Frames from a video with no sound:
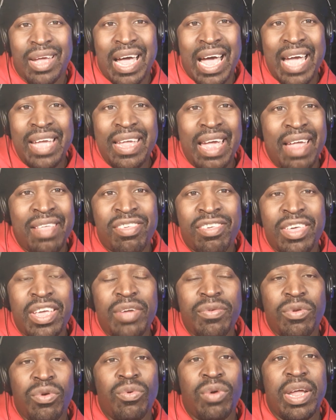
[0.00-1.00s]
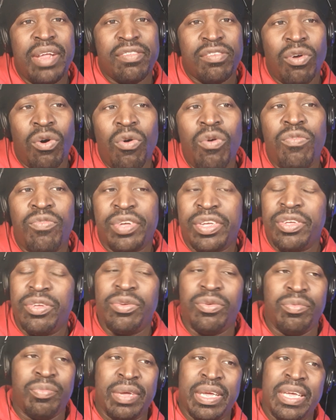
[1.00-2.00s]
I got Jerry West over
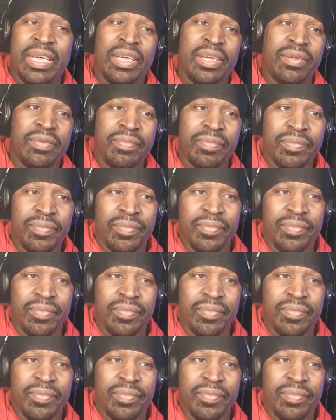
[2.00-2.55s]
you, man.